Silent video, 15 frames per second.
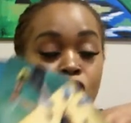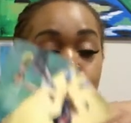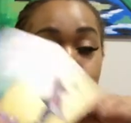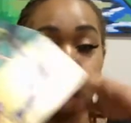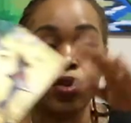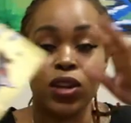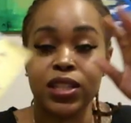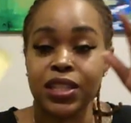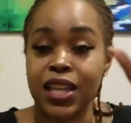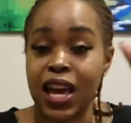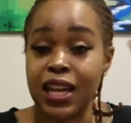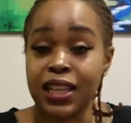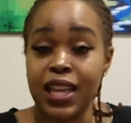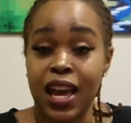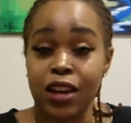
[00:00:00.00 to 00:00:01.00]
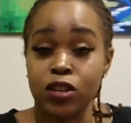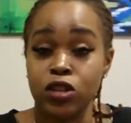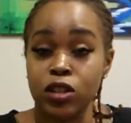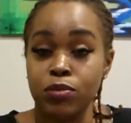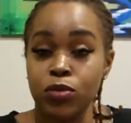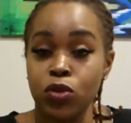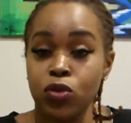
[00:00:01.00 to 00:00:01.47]
You know exactly how you
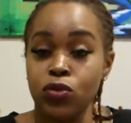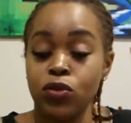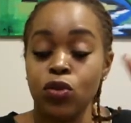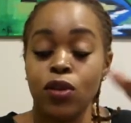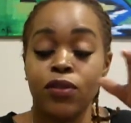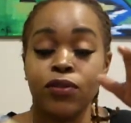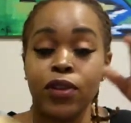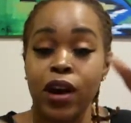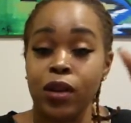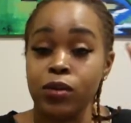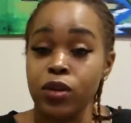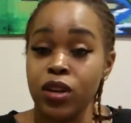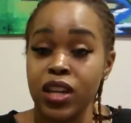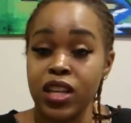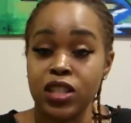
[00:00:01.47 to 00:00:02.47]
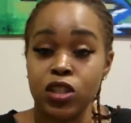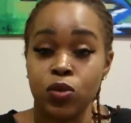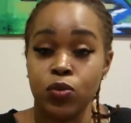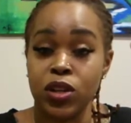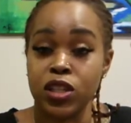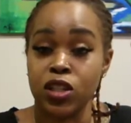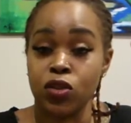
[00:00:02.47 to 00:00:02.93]
should move. You are following your
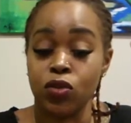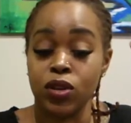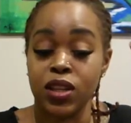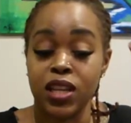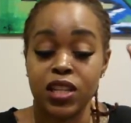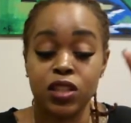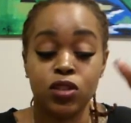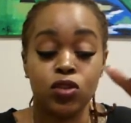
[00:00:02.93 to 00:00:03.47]
intuition on this.